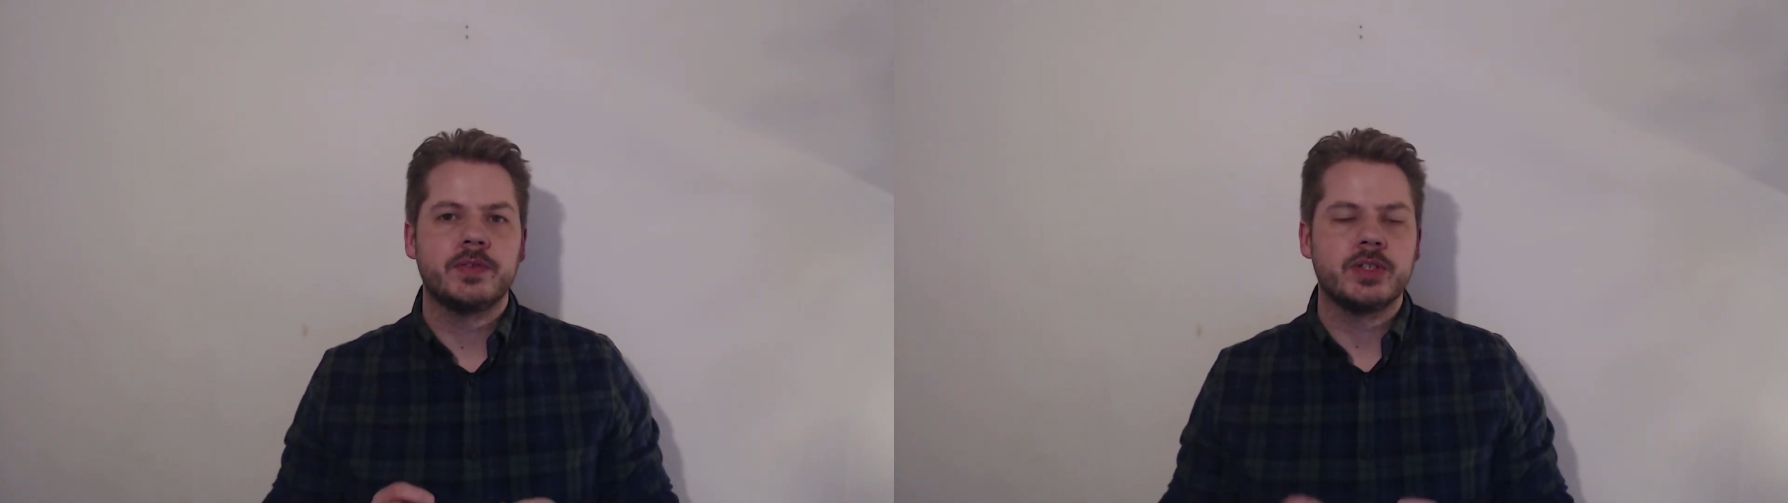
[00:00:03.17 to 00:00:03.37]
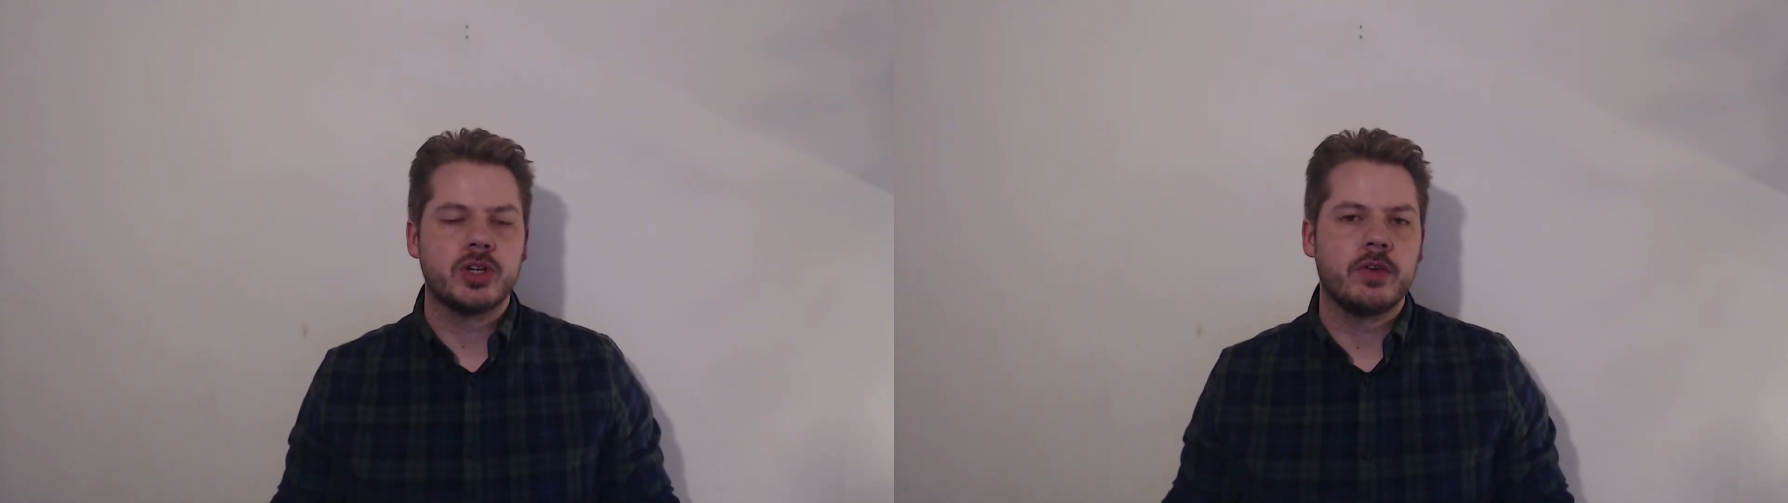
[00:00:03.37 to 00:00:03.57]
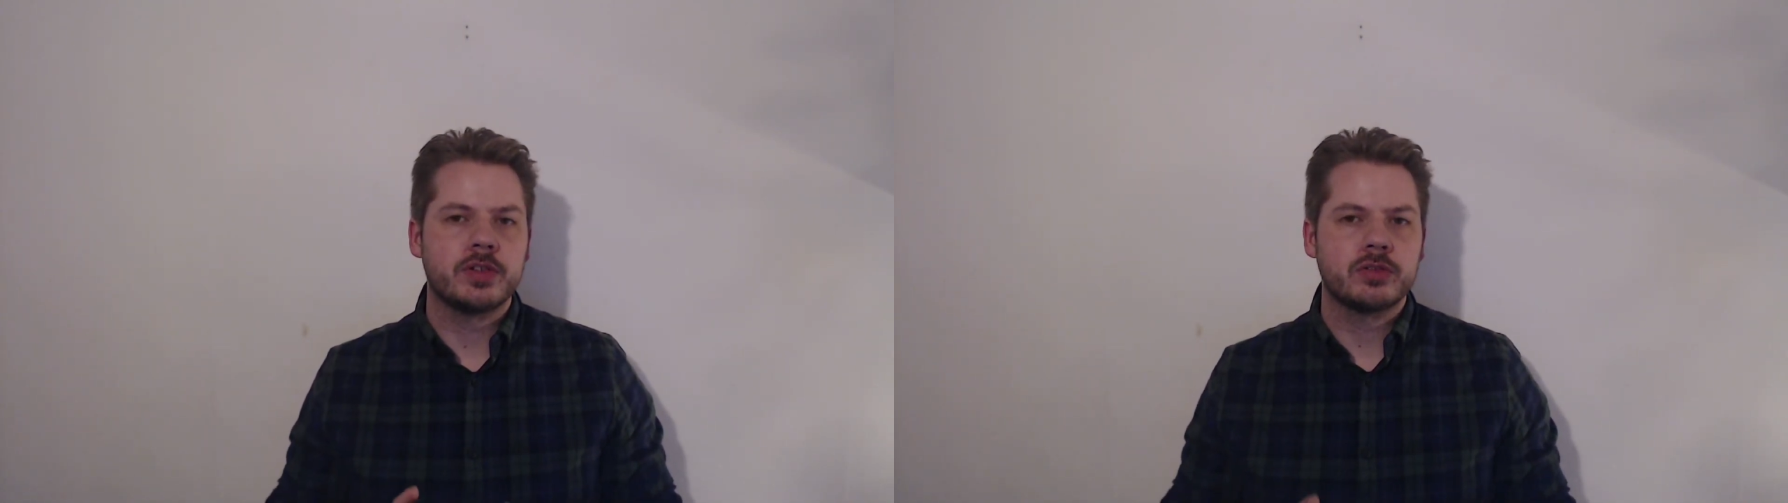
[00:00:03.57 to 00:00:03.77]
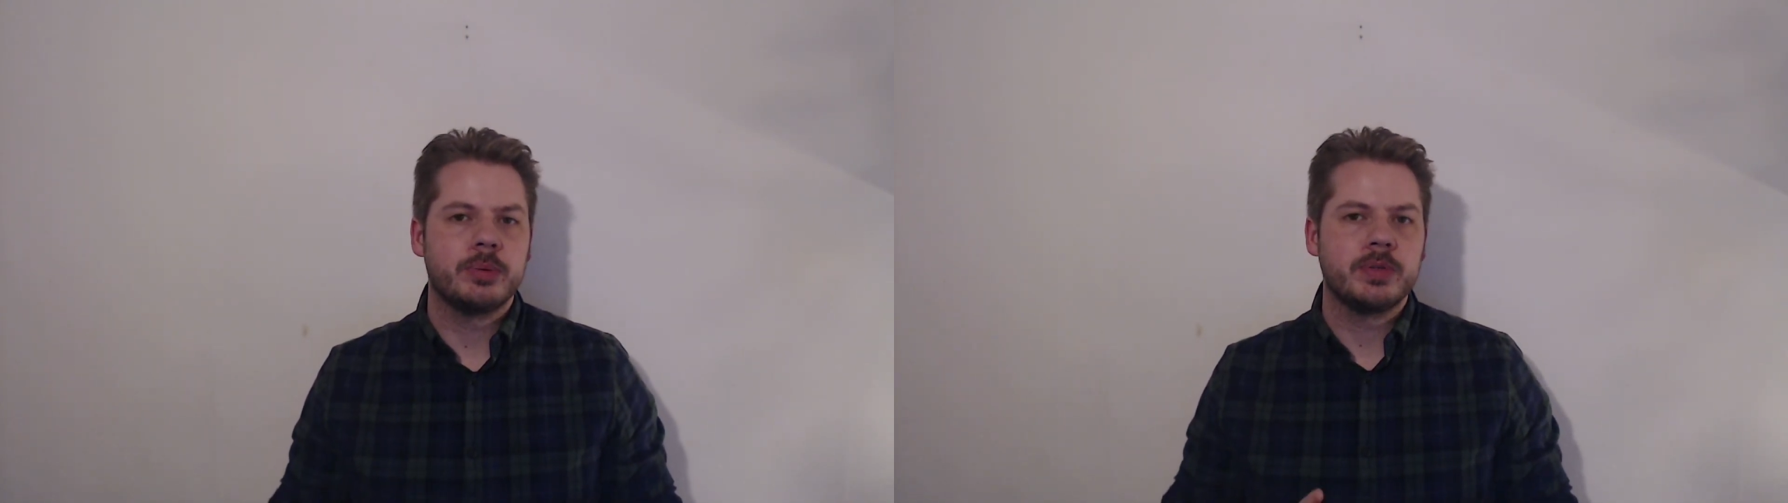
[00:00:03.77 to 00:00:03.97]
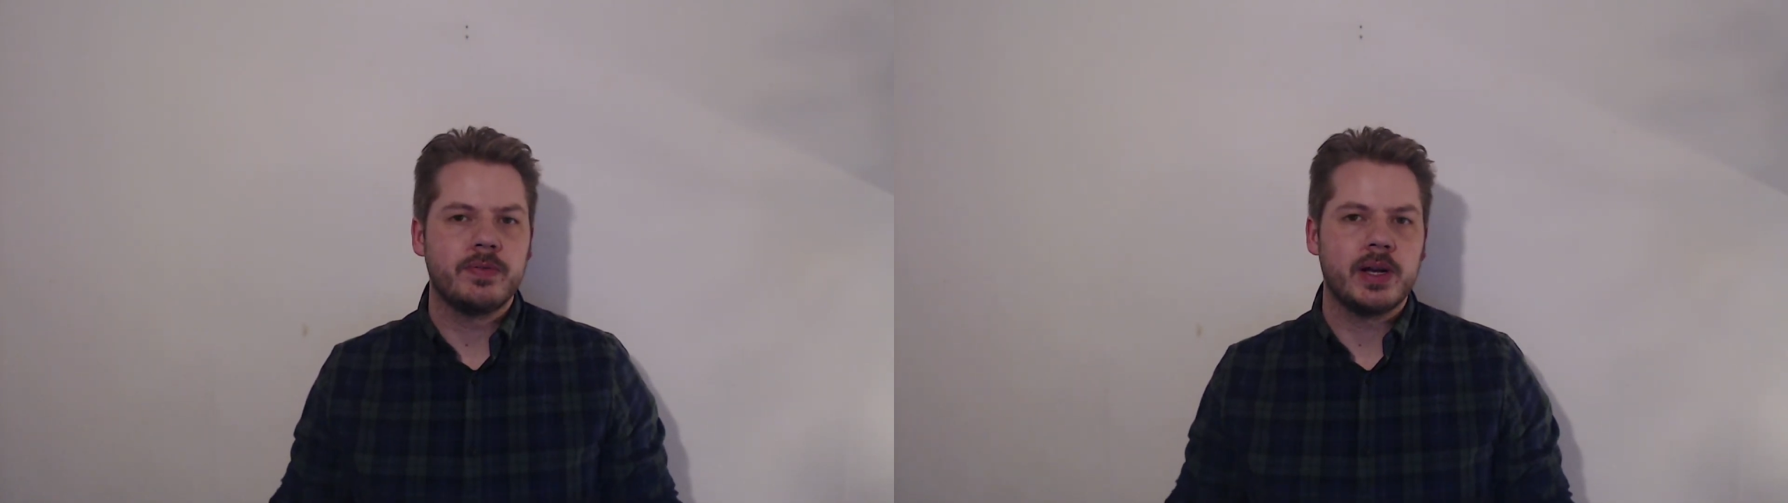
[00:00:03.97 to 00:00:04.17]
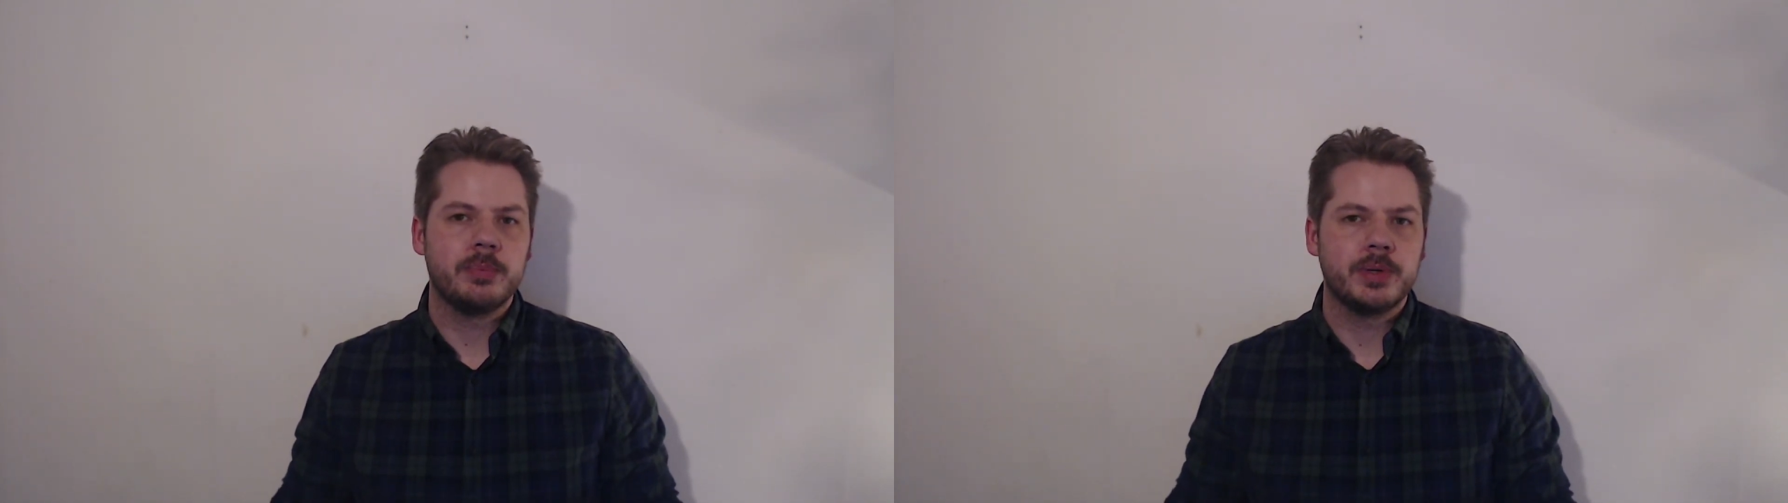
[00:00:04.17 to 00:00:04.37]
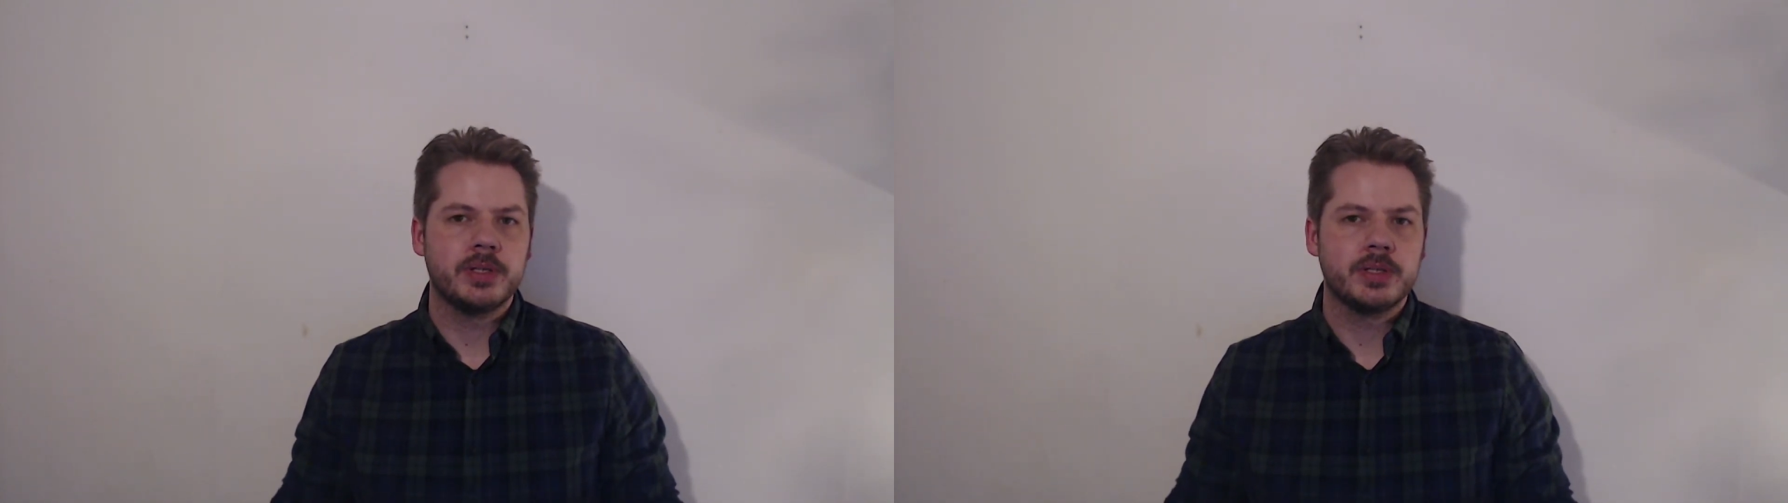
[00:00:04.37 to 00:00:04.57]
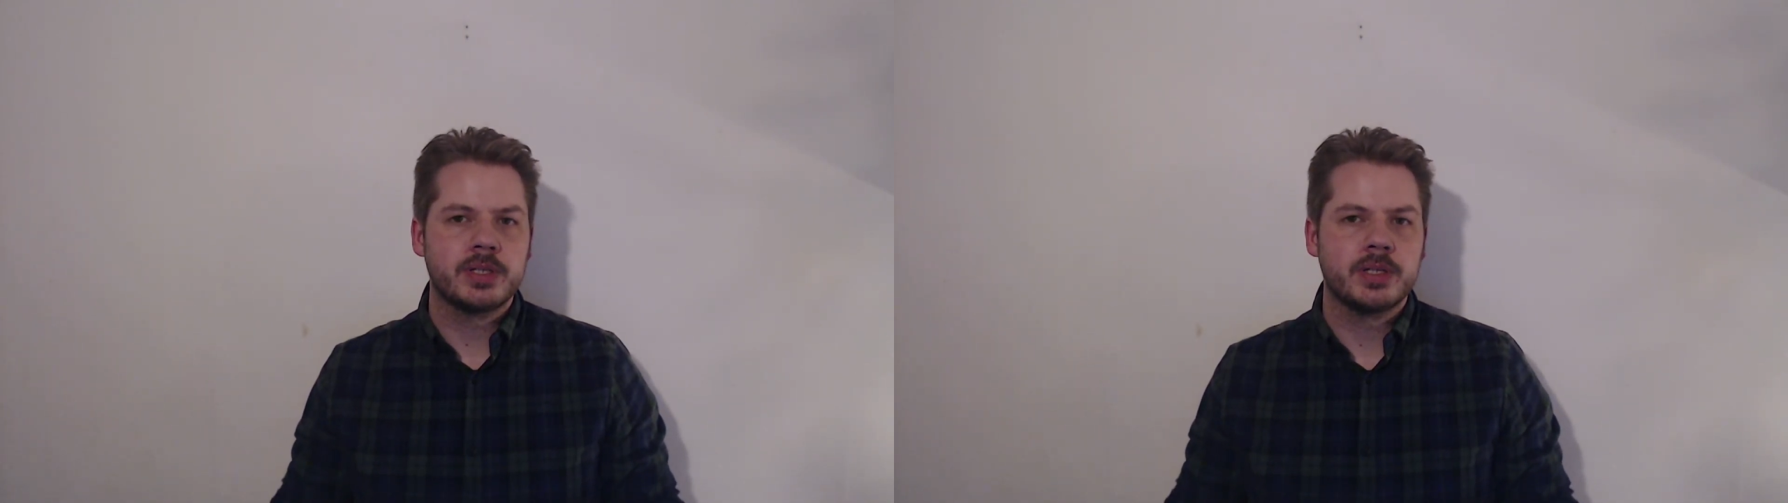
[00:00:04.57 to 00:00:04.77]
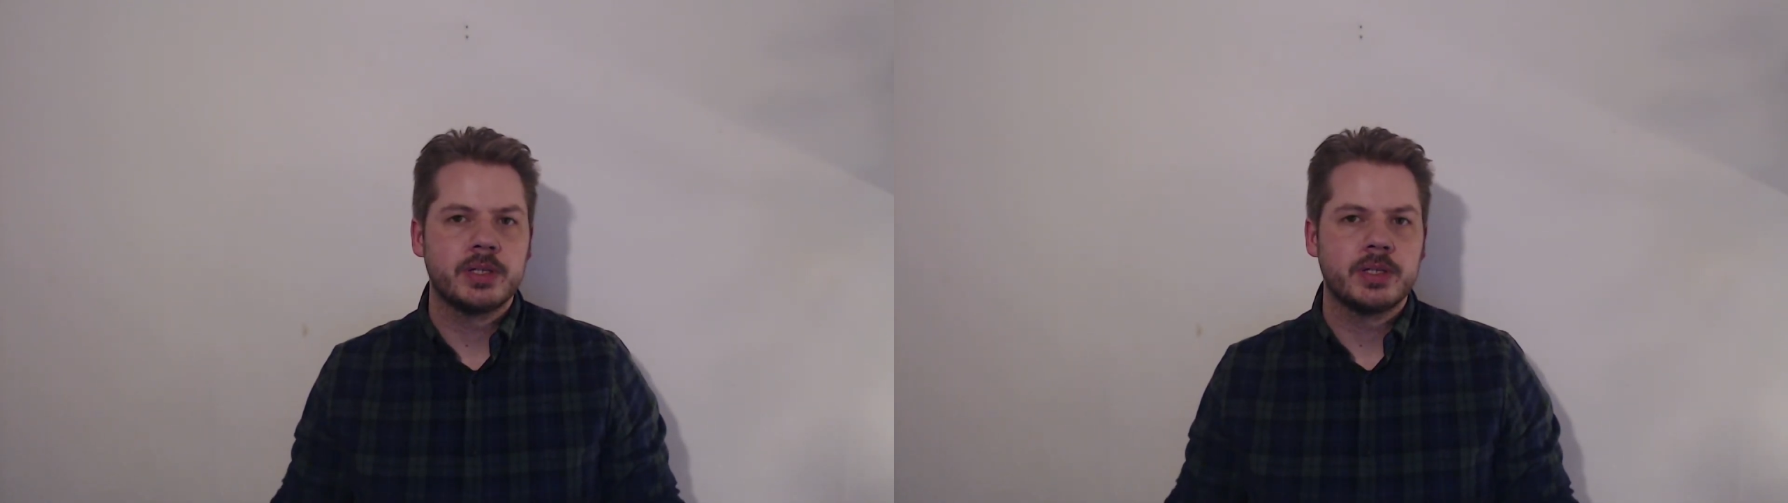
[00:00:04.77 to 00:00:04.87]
JavaScript development: